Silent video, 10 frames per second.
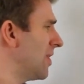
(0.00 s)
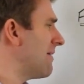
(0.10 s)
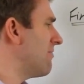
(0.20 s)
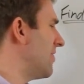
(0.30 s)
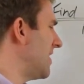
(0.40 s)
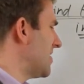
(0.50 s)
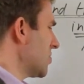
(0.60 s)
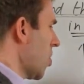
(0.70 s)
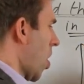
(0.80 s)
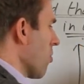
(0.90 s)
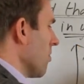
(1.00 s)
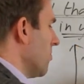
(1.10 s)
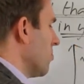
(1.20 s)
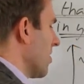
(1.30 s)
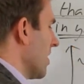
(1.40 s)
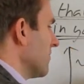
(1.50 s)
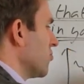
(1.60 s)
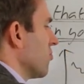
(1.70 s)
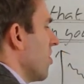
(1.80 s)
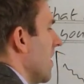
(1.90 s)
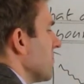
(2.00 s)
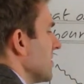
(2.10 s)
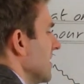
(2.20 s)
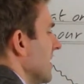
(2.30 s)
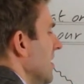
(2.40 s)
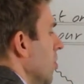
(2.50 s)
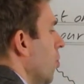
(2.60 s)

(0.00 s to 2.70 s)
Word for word: have these horrible kind of drafts in it,